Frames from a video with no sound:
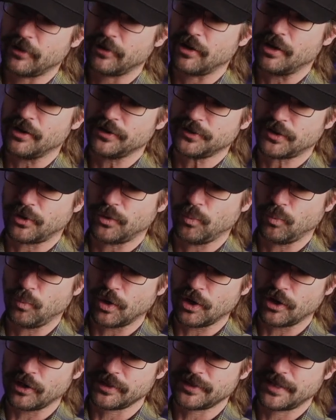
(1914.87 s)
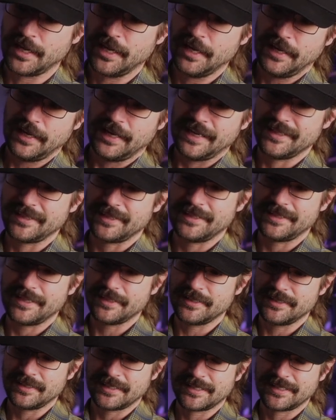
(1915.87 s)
also worked is it doesn't